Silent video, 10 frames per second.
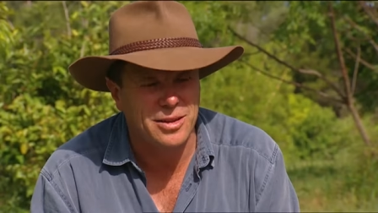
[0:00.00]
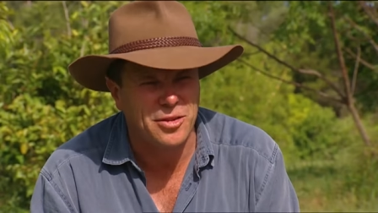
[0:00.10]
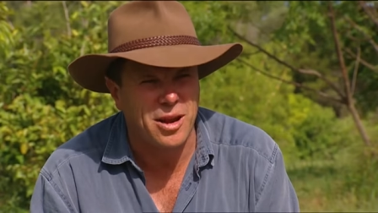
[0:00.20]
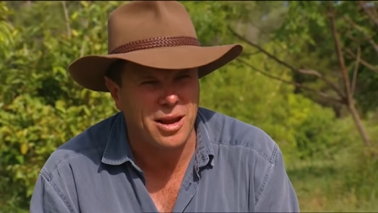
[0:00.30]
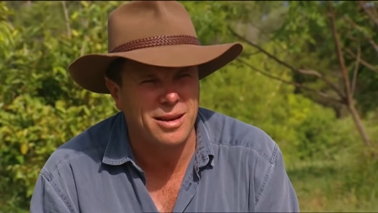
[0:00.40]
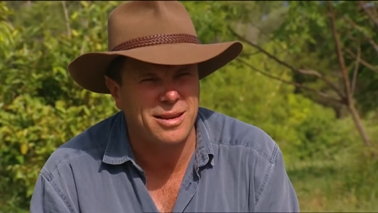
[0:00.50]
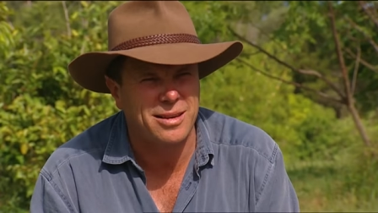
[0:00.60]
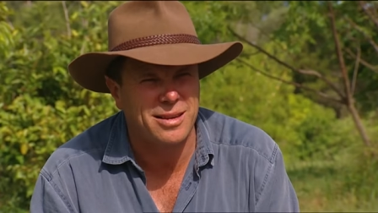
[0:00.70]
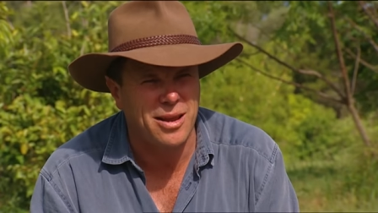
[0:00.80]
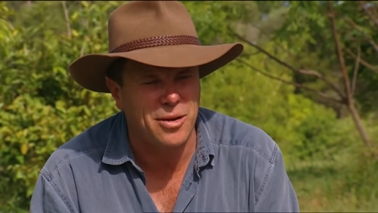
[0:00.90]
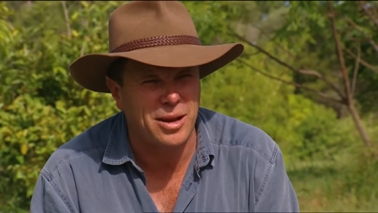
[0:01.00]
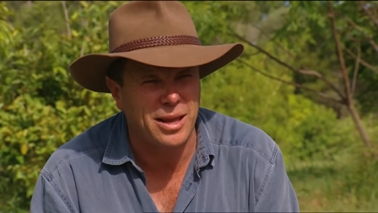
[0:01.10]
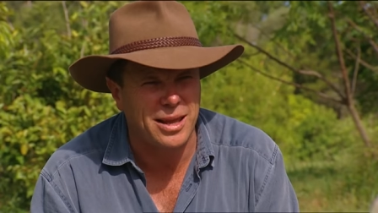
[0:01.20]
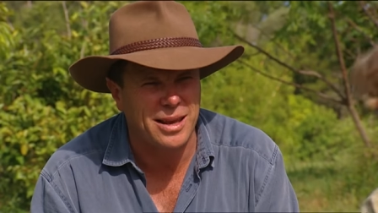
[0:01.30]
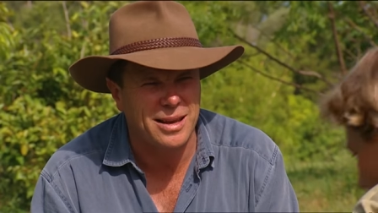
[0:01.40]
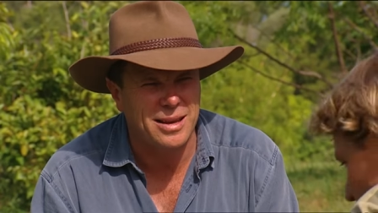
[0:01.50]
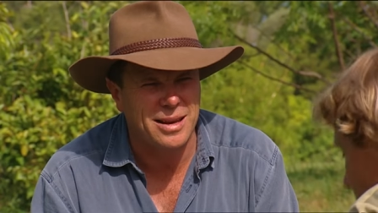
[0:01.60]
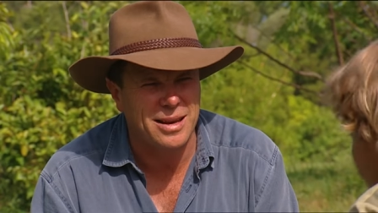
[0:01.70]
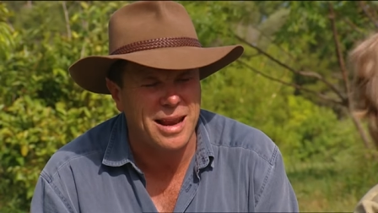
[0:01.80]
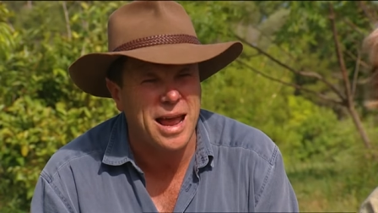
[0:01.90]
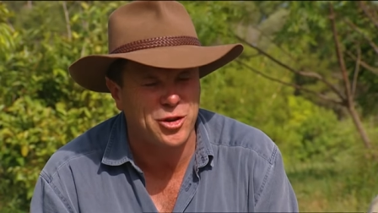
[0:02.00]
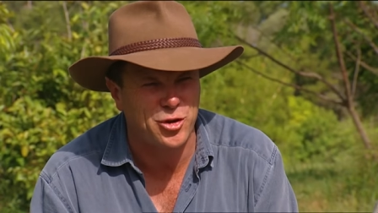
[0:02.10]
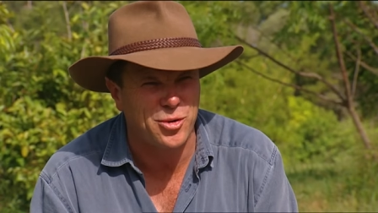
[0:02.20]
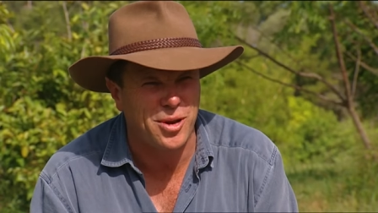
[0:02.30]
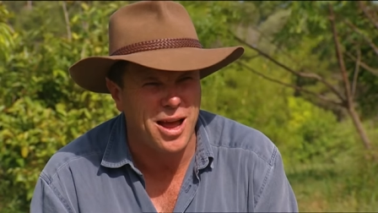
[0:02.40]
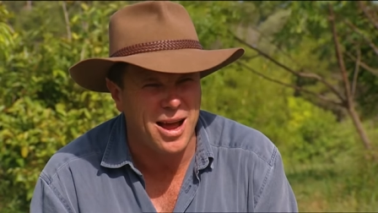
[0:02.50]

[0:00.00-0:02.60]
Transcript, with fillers: just on a yeah. totally well, I'm, natural I,